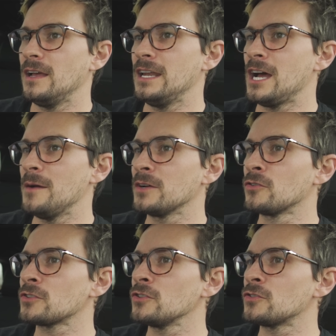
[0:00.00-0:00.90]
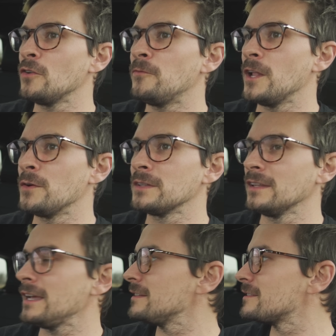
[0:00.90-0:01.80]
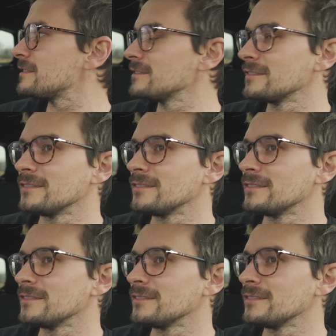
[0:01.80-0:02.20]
And now I'm in cruise control following the lanes.